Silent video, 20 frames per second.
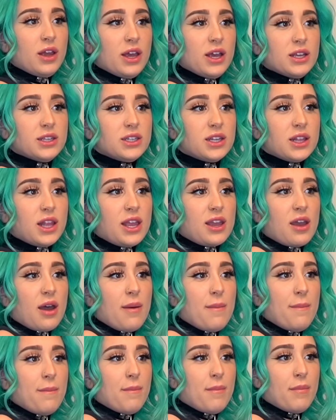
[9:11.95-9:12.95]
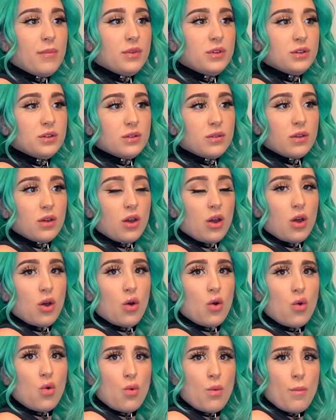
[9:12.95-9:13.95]
Is it like a,
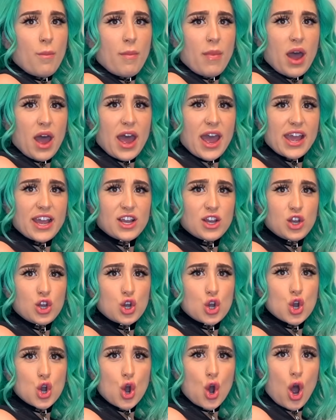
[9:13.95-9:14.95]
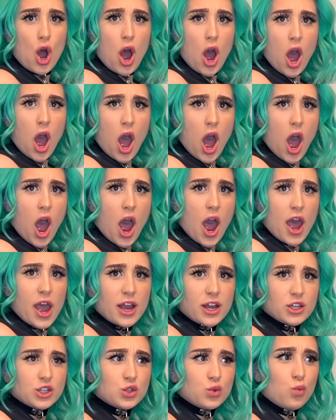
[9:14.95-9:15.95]
oh my
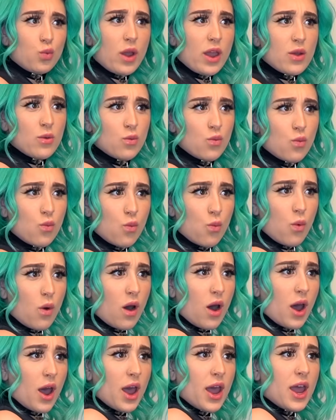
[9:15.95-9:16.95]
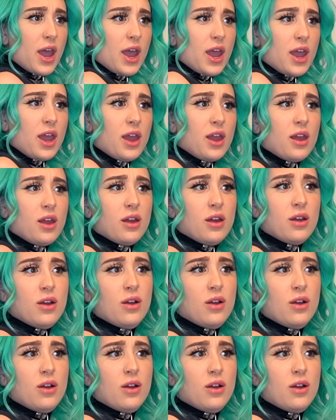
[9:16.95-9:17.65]
gosh. Wait, what?